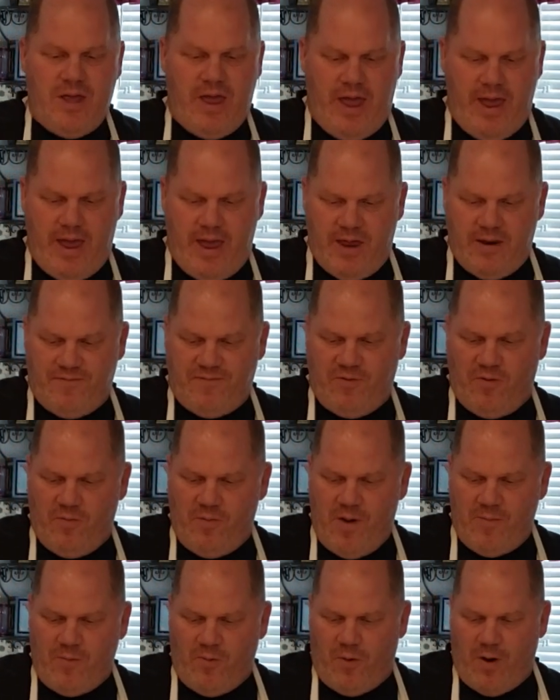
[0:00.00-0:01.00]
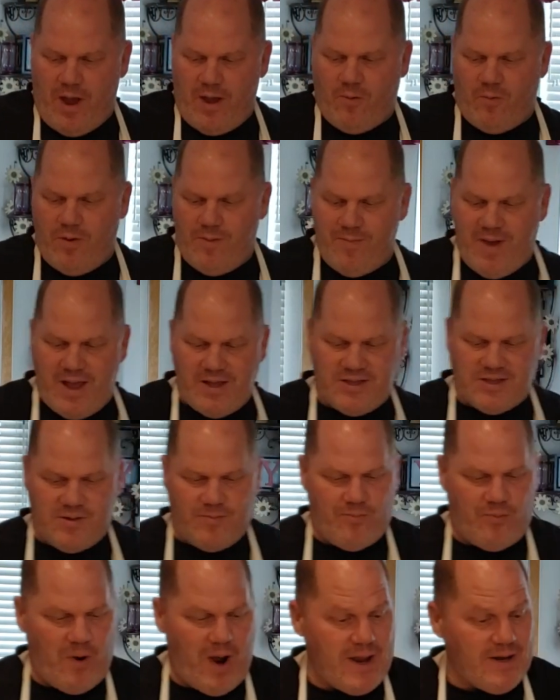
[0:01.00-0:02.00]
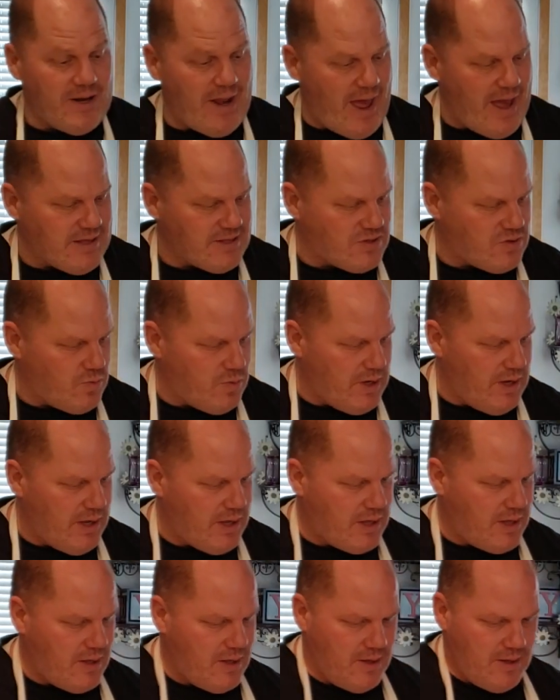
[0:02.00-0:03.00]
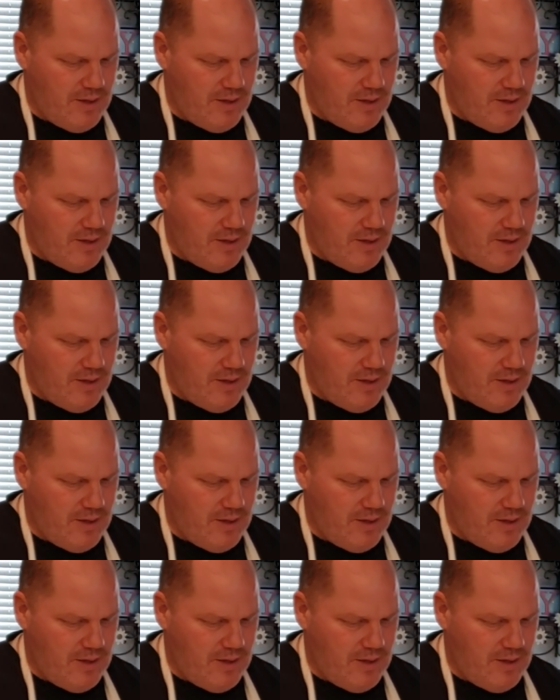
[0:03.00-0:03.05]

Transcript: And if you remember right, we made some bread last week.